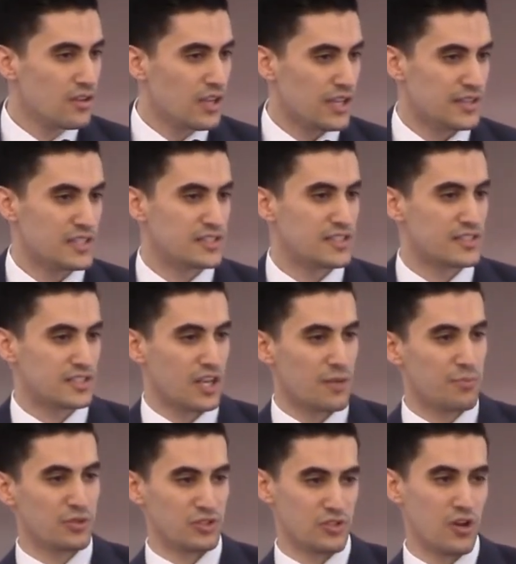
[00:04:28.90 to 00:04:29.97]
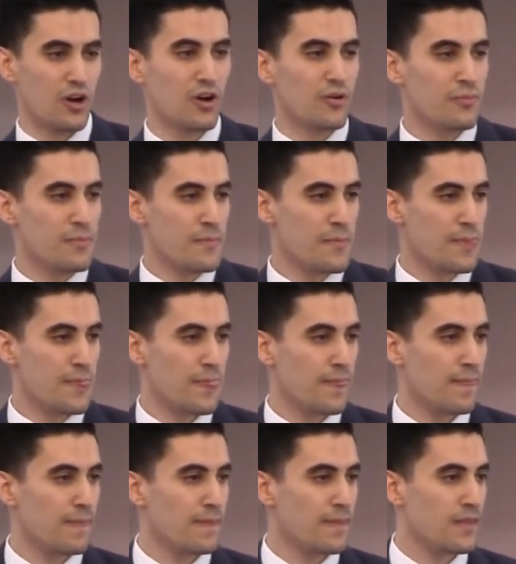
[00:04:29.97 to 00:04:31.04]
And these disciples go.
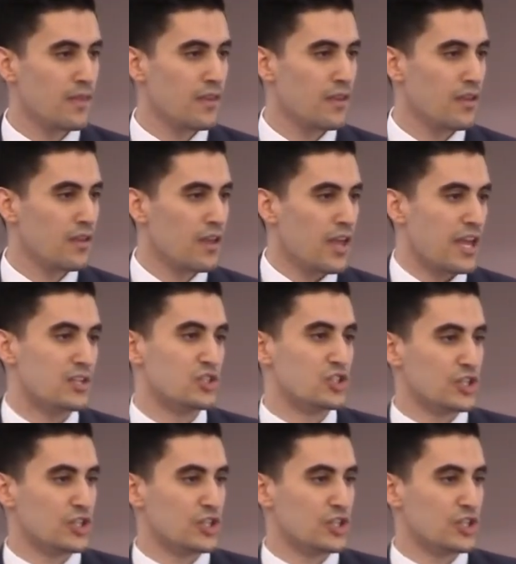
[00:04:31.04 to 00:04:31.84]
And